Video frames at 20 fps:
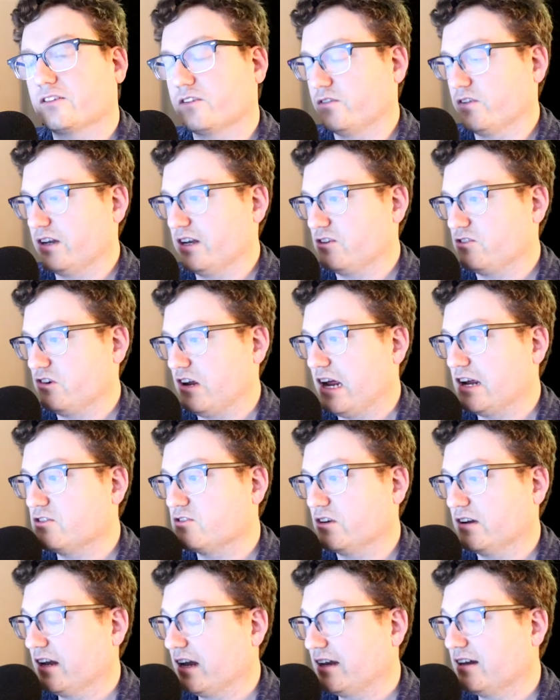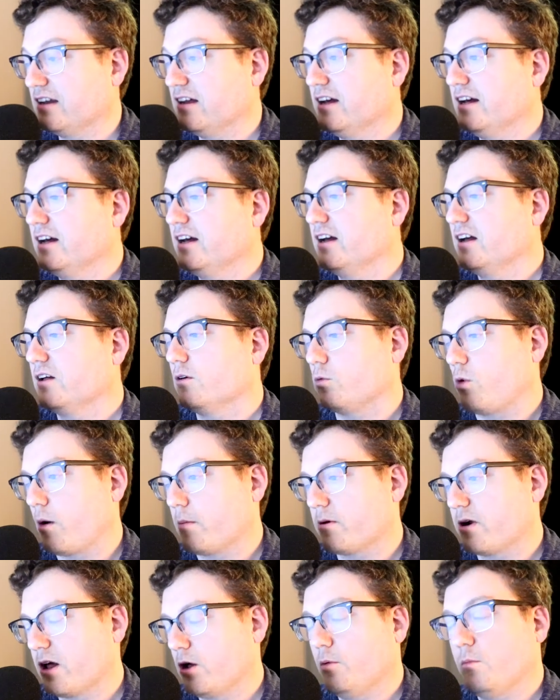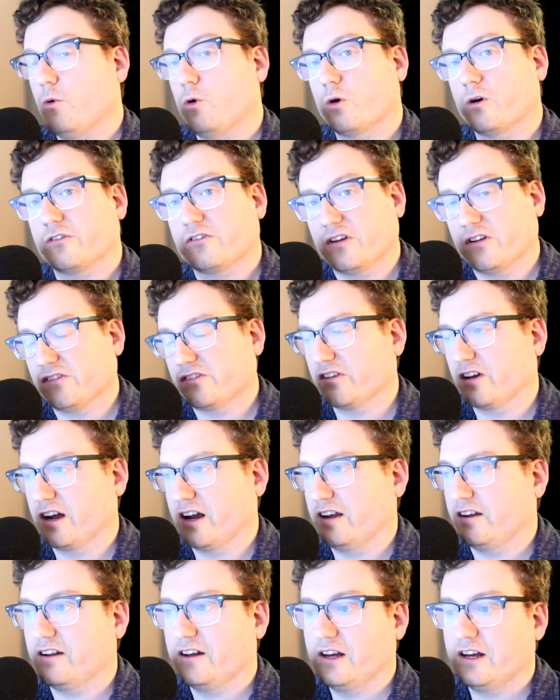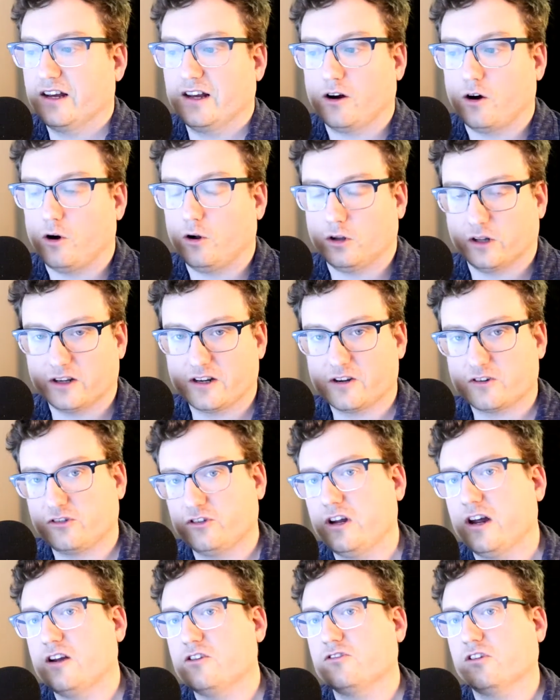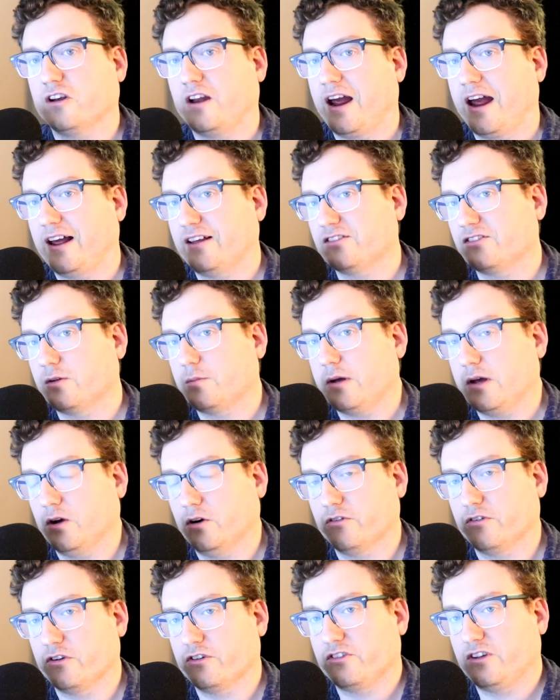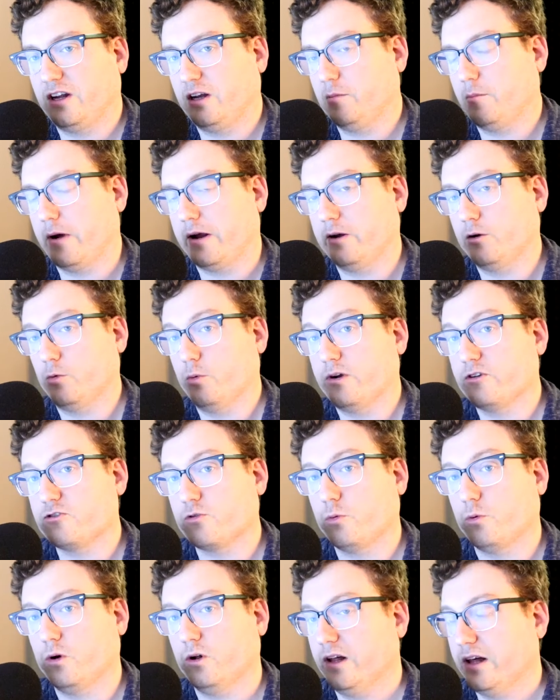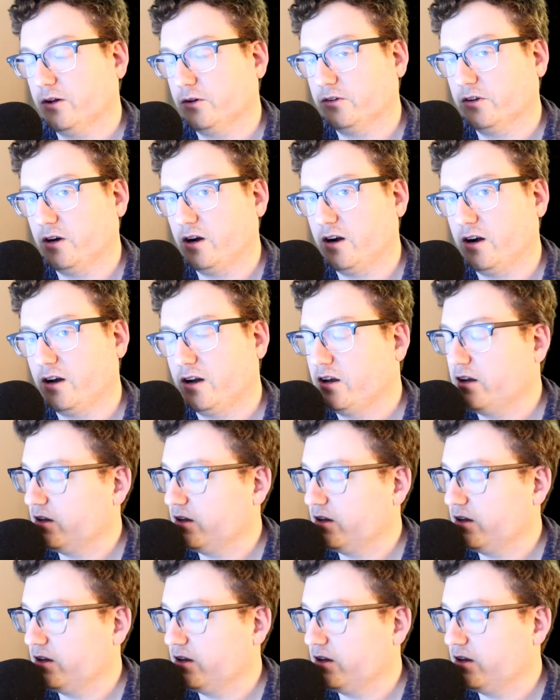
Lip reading: of initiation. And Robert L. Moore's insight, all initiation has to be overseen by a ritual elder.